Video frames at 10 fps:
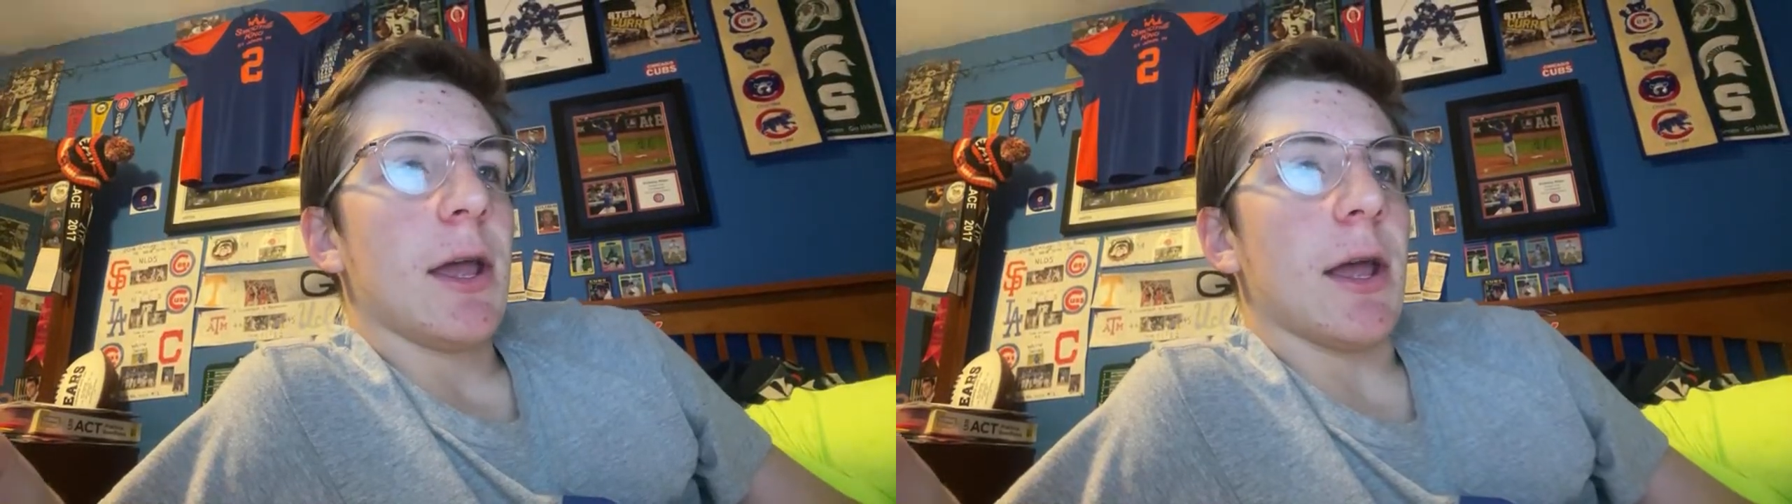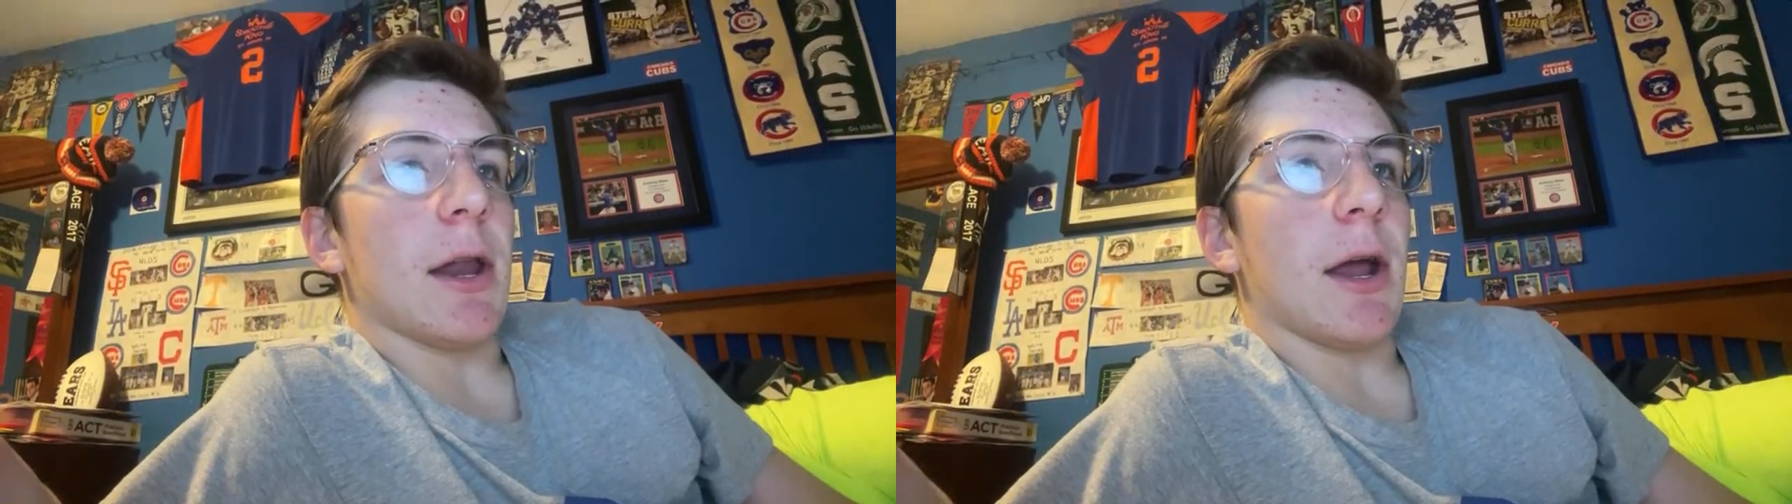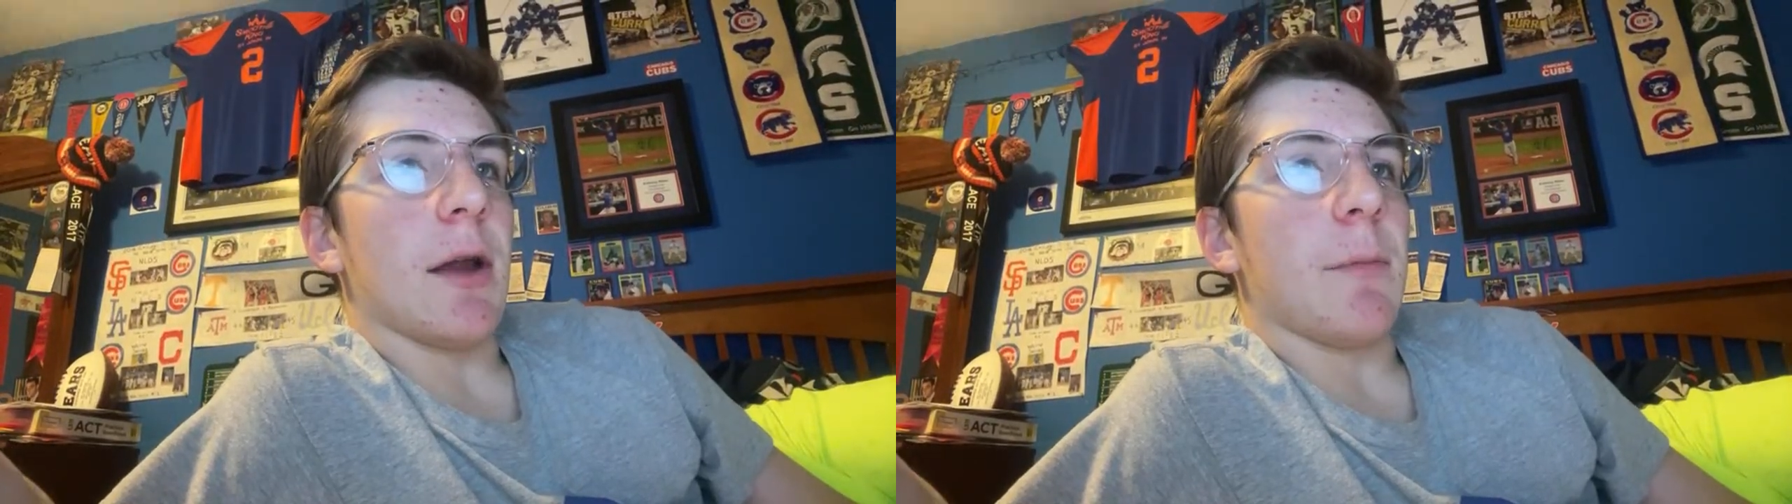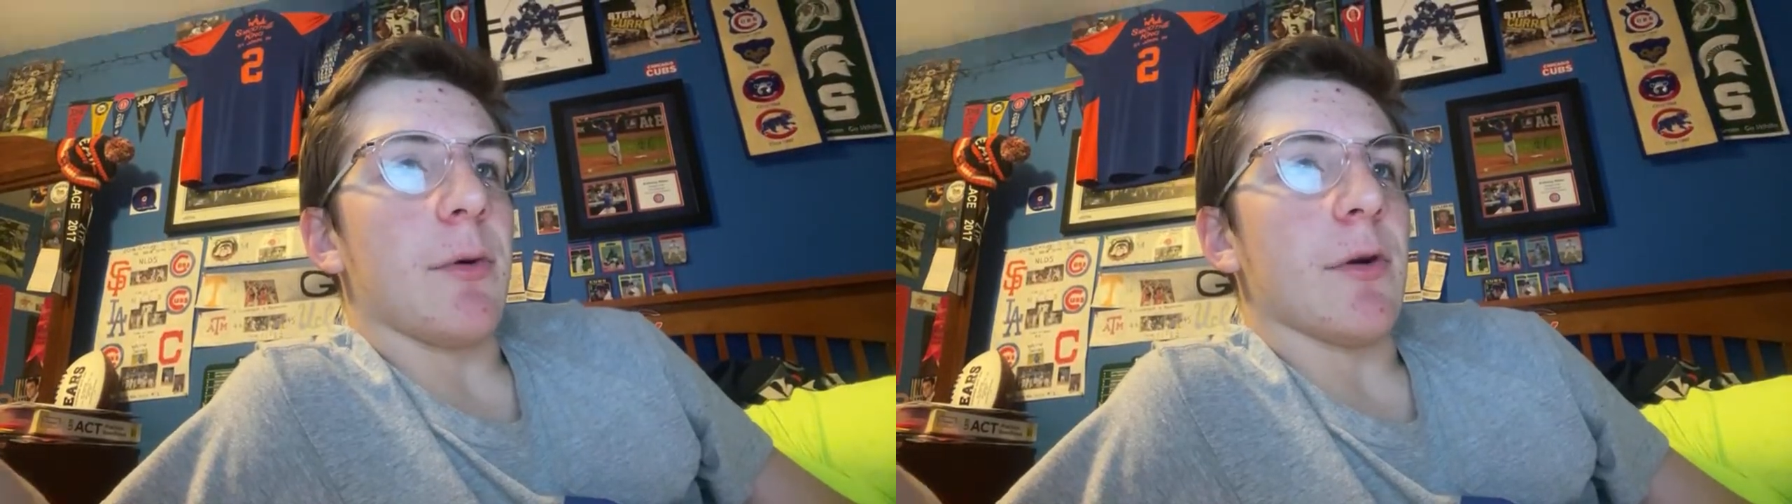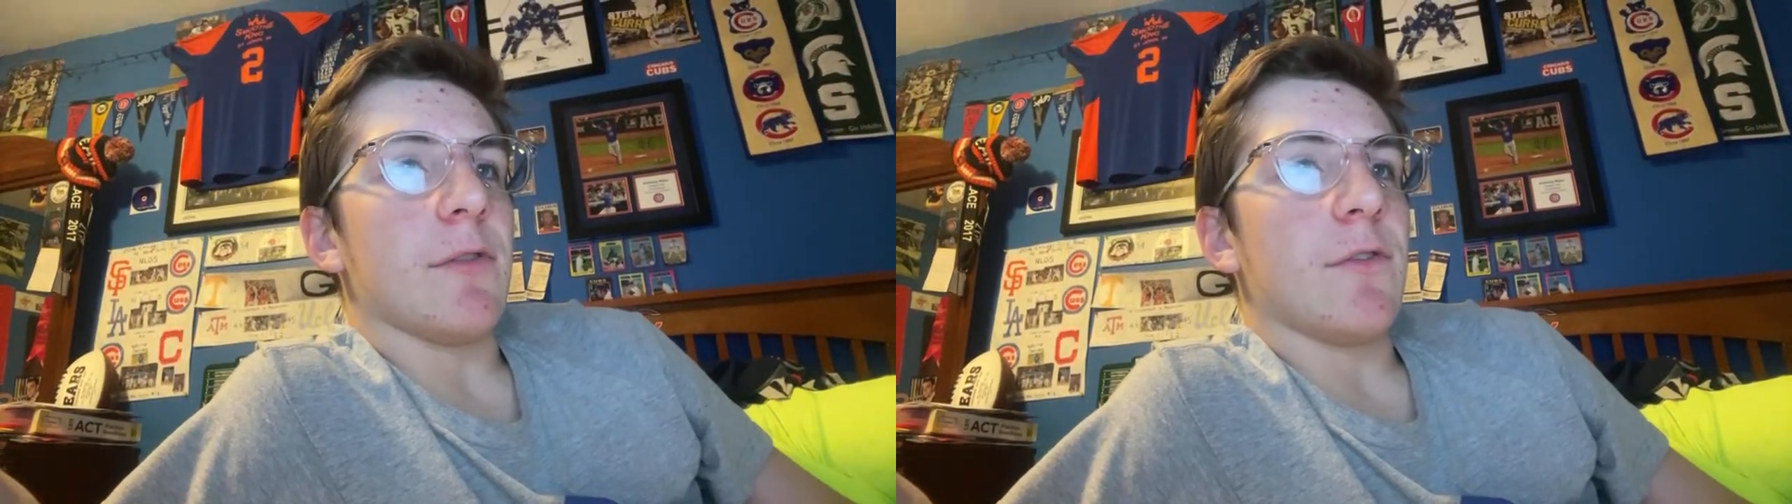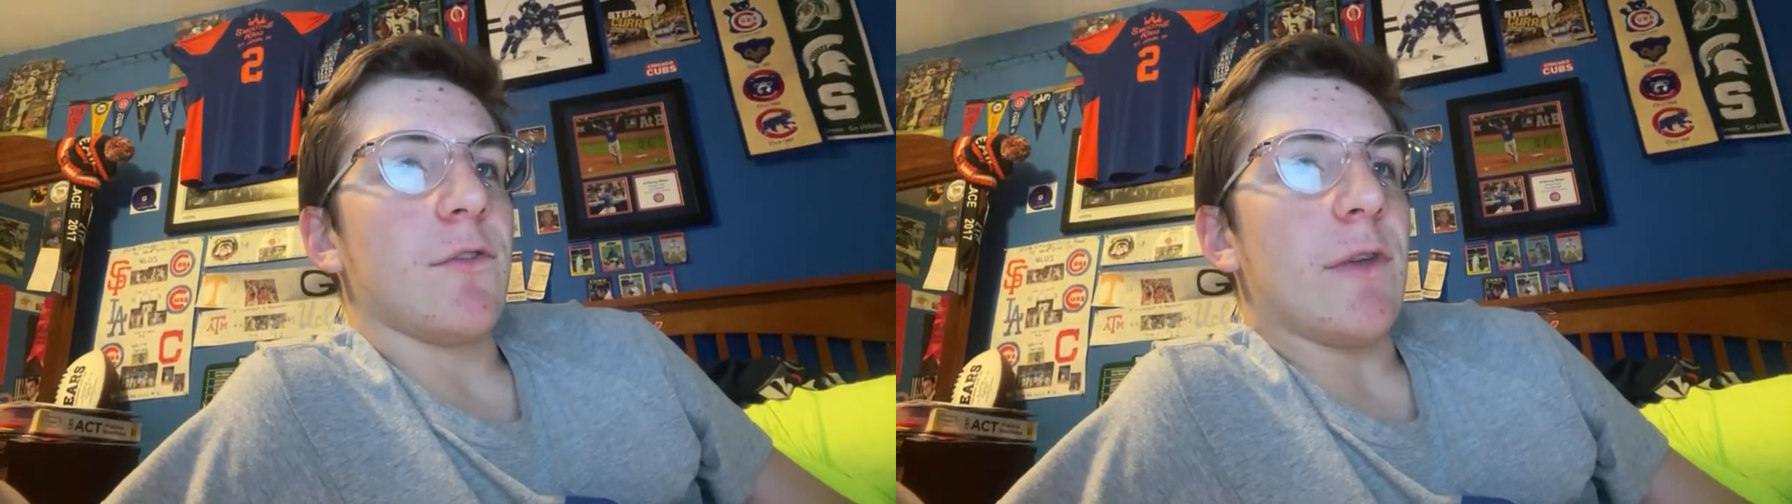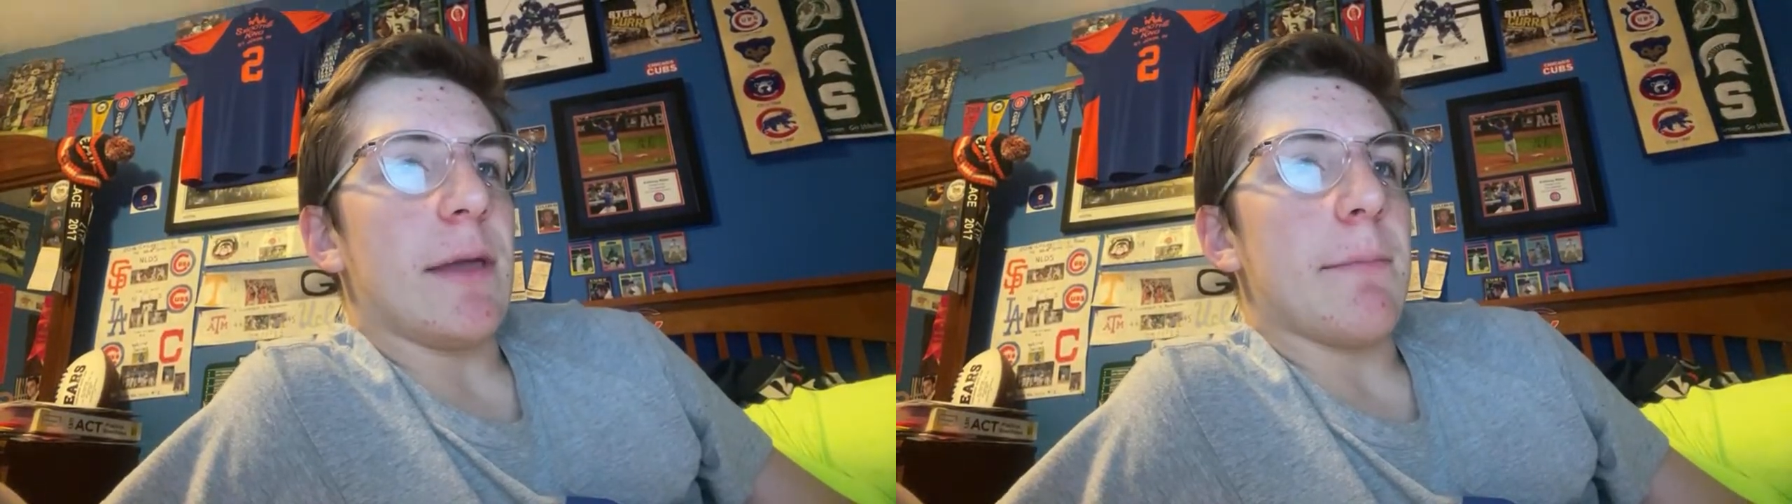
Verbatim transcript: and I'm going to put St.